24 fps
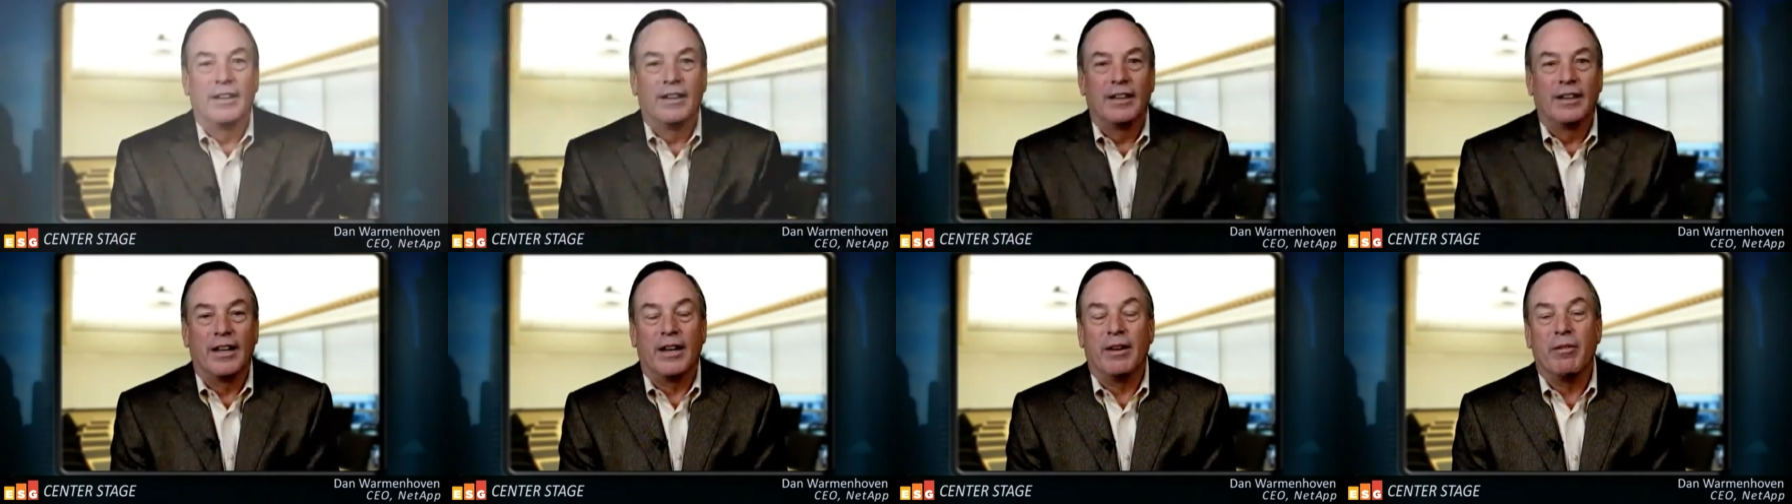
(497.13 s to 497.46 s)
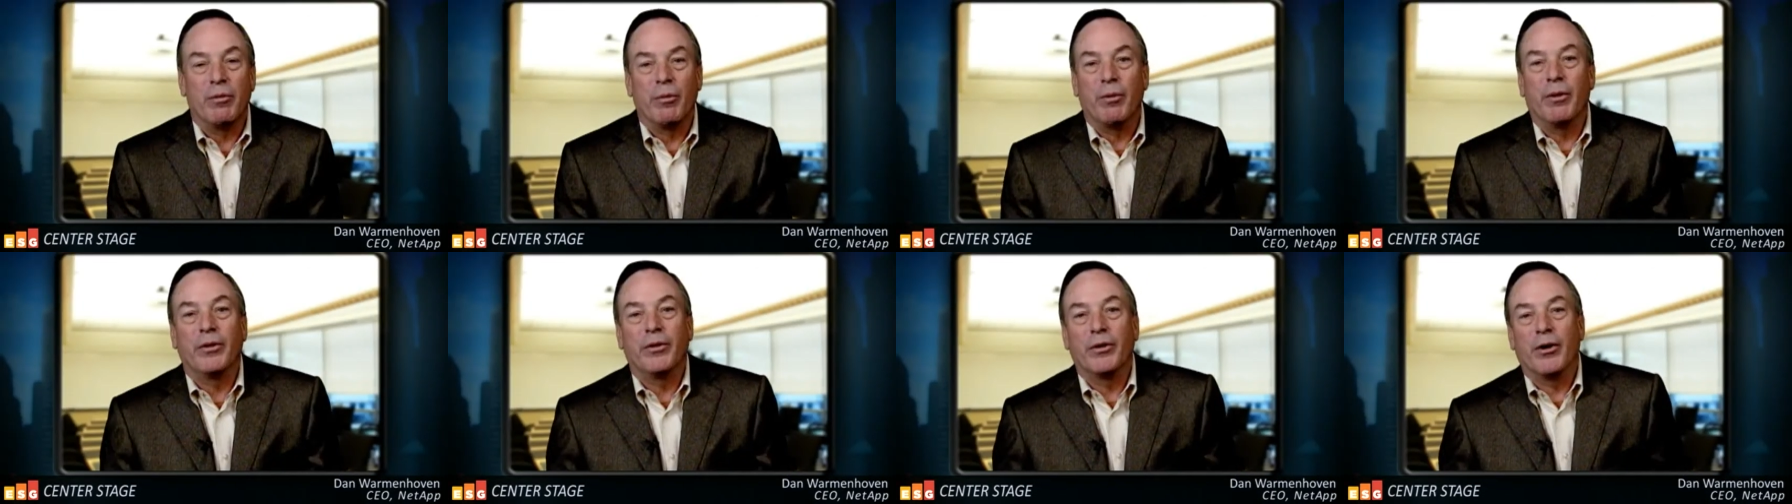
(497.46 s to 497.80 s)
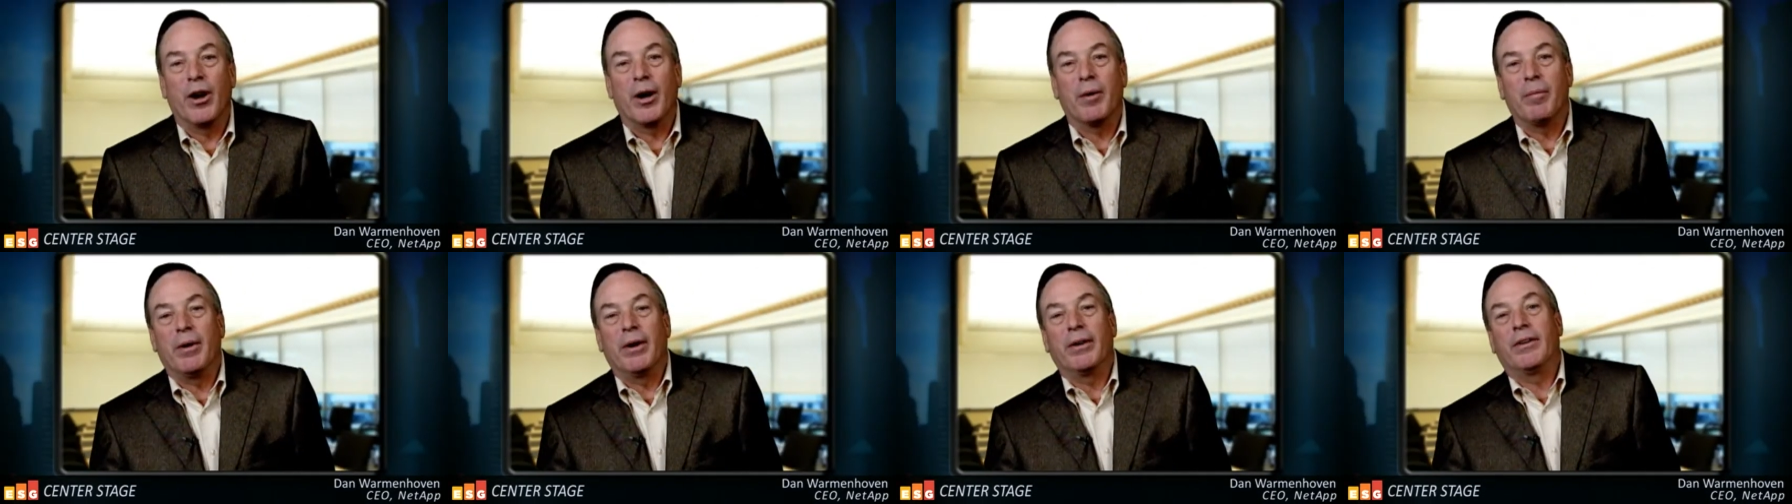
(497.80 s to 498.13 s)
Anyway, when we
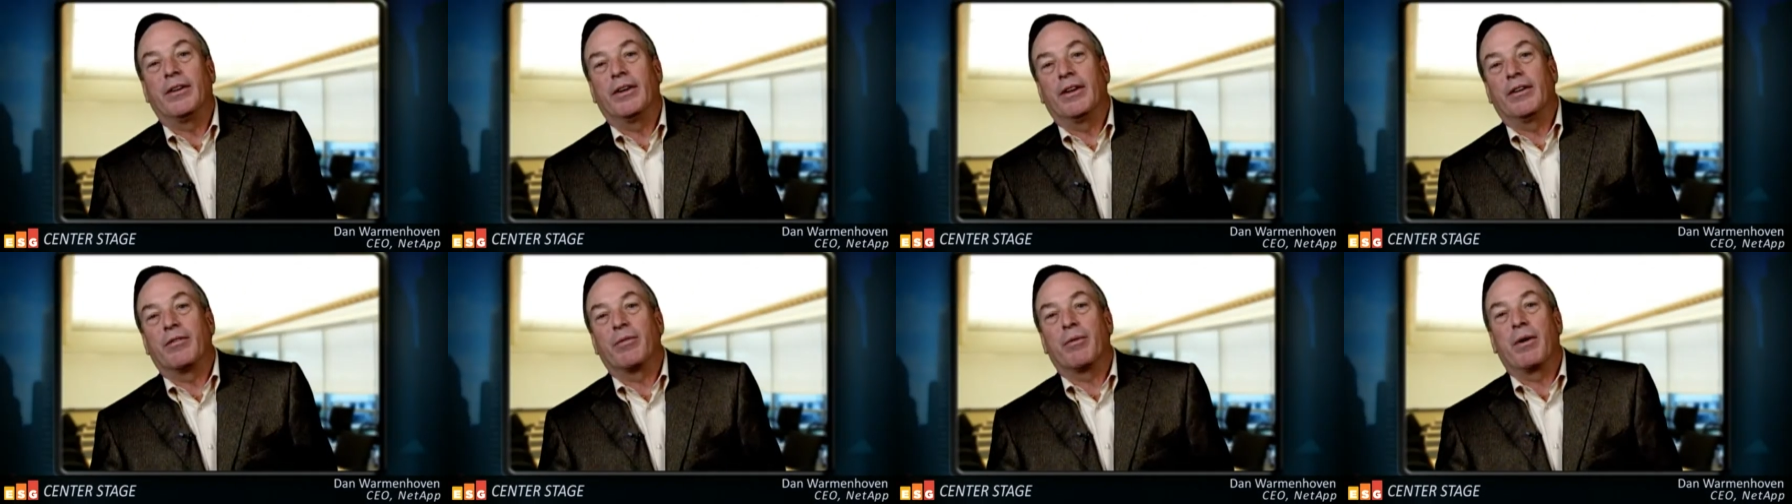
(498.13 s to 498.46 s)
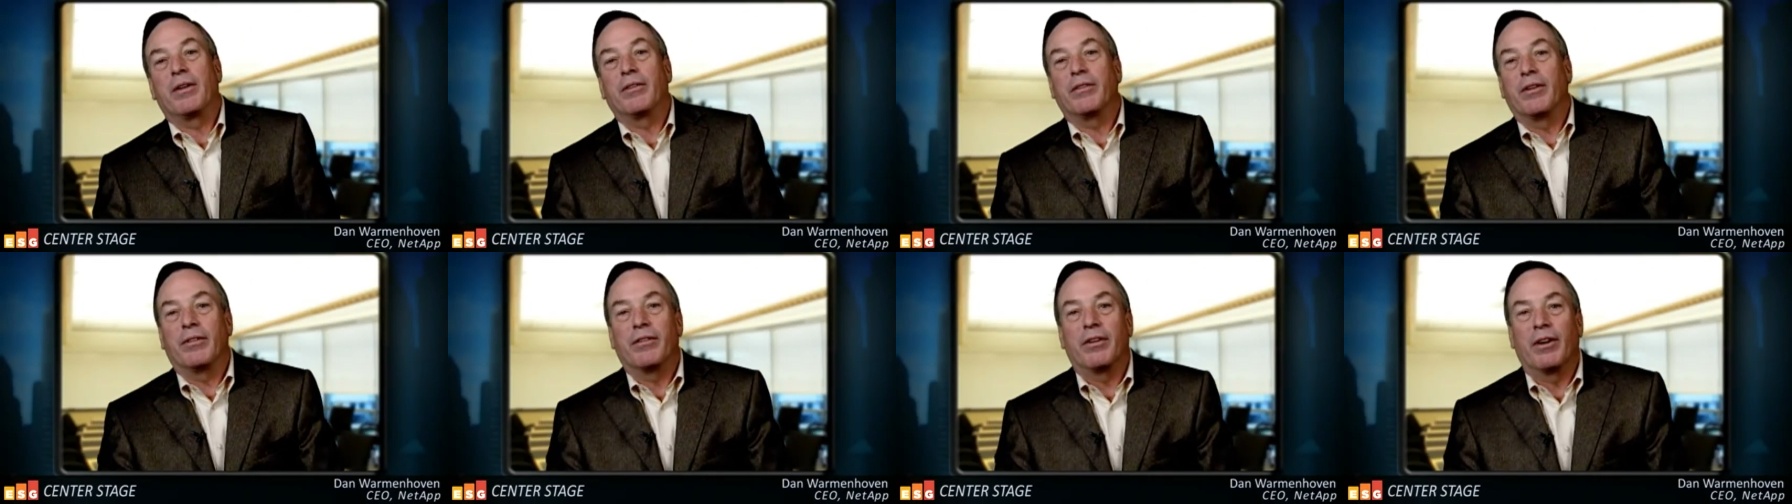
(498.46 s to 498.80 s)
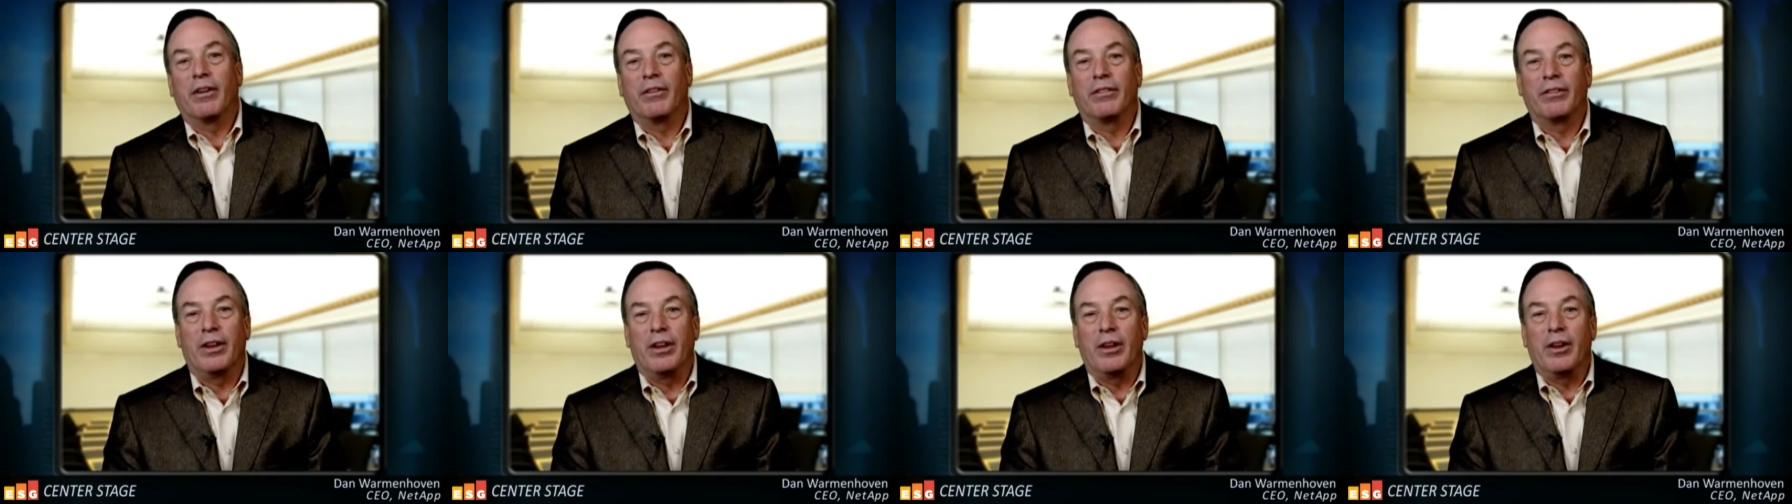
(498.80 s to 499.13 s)
talk about transitioning
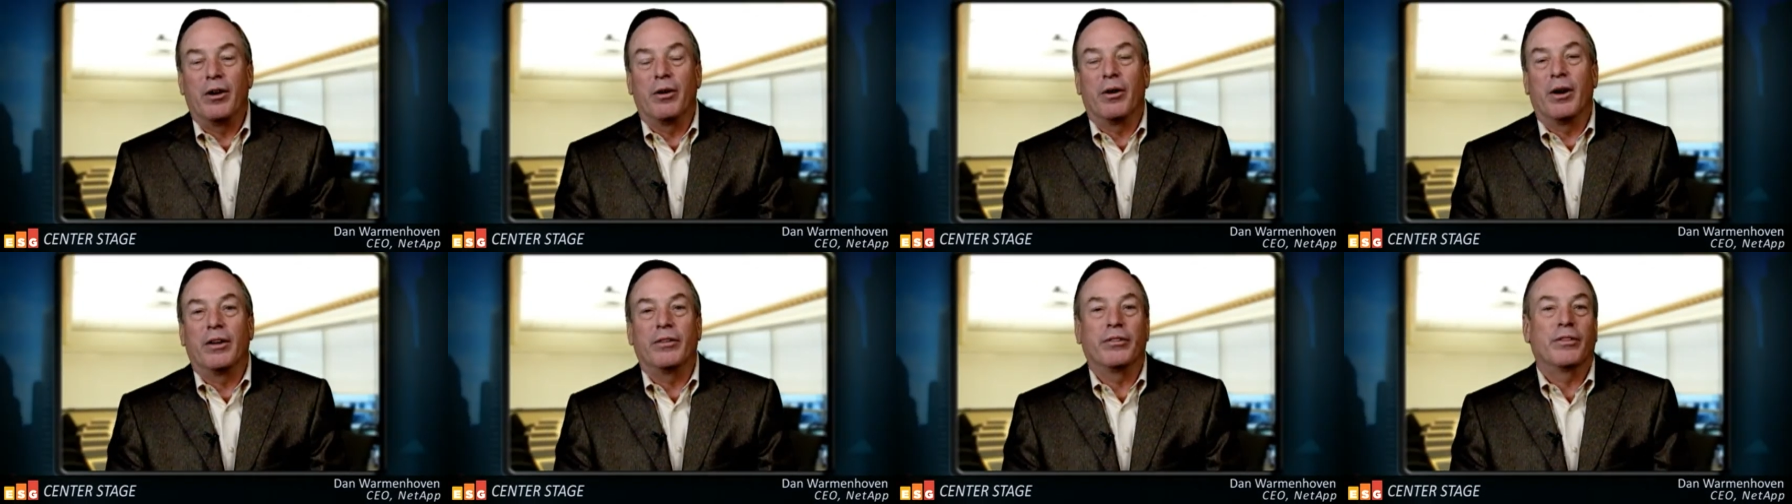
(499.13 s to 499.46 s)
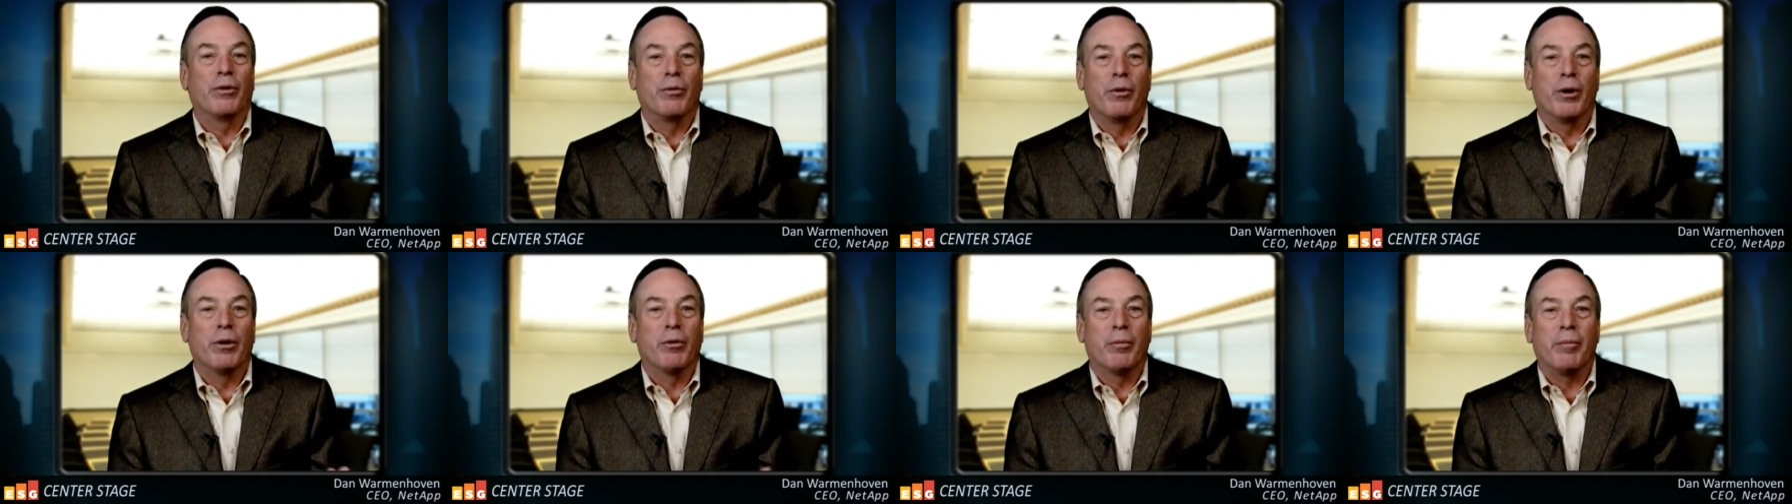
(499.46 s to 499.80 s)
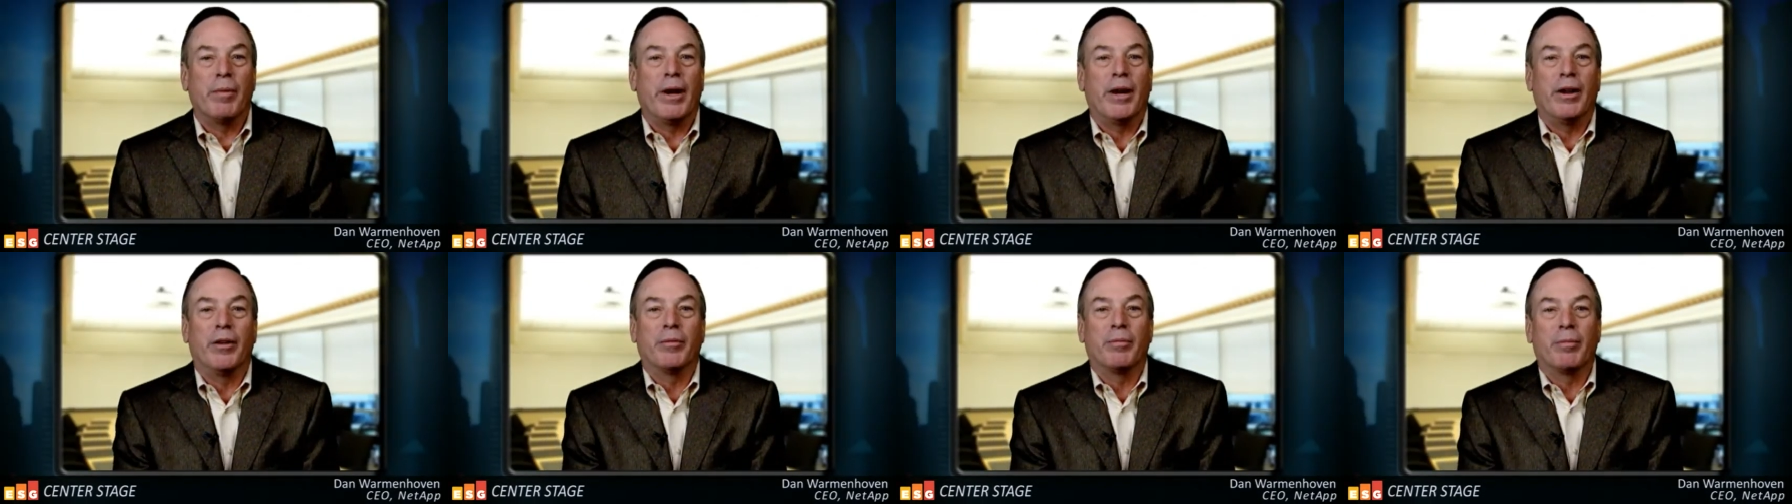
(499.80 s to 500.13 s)
CEO, I still want to
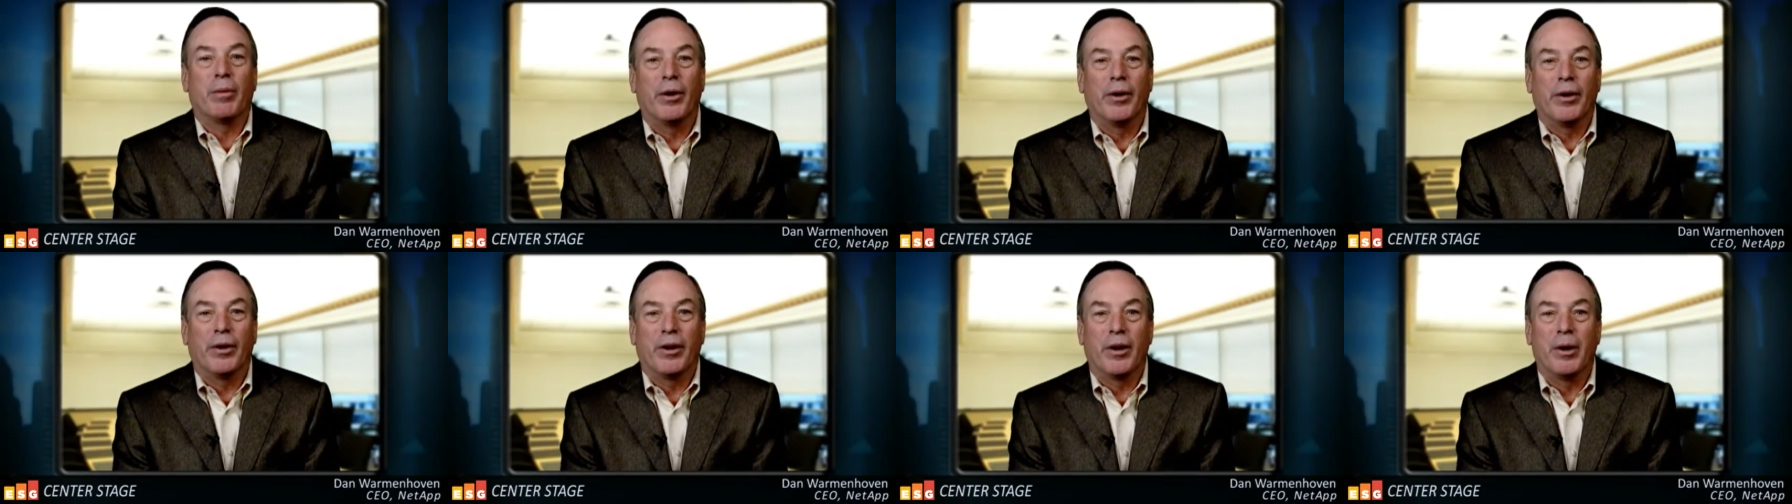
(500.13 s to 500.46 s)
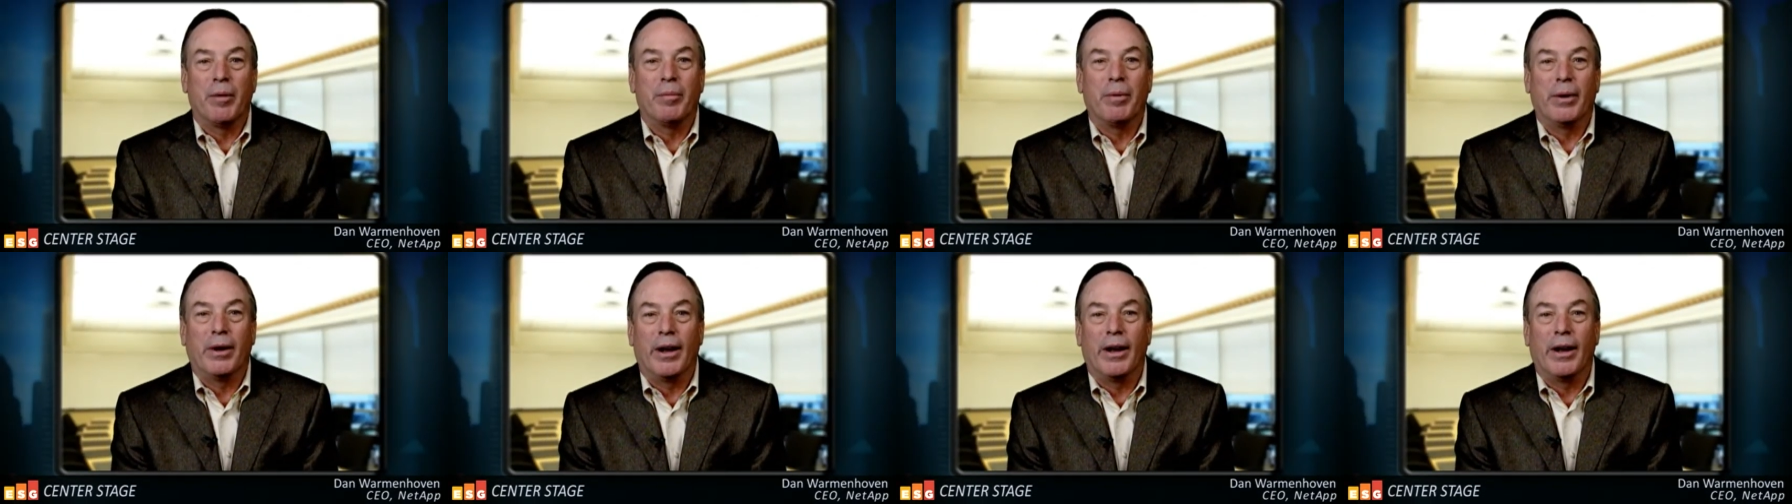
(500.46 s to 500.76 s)
remain as part of the company.